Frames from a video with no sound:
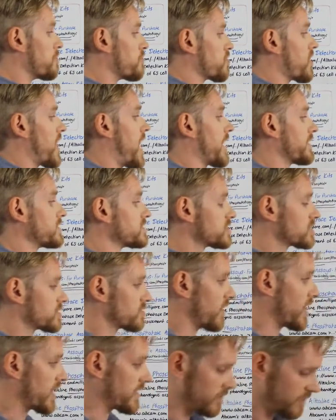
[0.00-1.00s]
brand
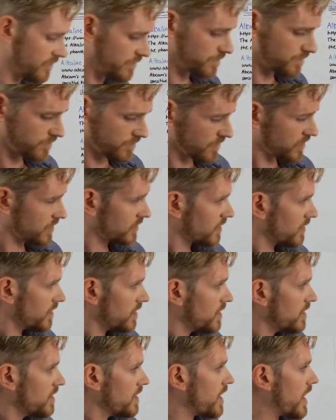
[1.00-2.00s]
strength.
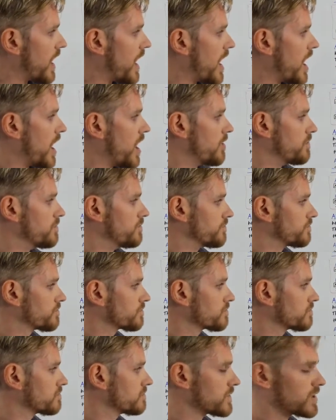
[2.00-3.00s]

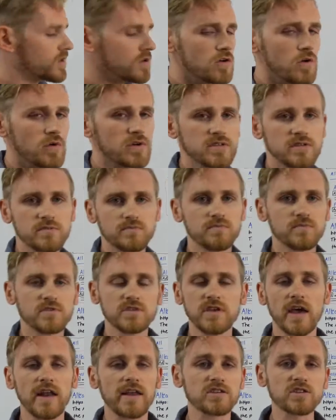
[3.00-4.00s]
Google has
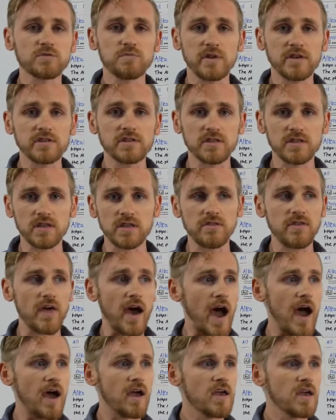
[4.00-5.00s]
said explicitly
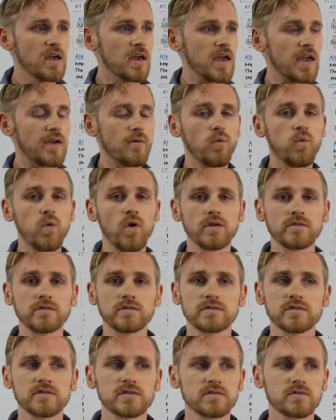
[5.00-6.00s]
that it
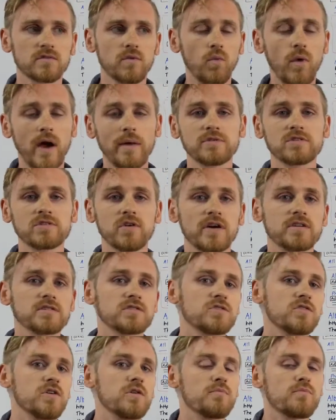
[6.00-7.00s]
wants
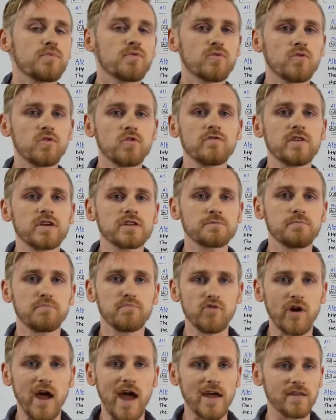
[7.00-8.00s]
websites to improve its
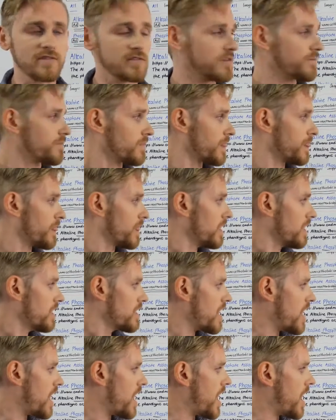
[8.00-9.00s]
brand.
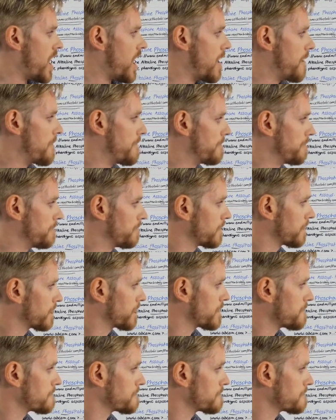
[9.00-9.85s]
And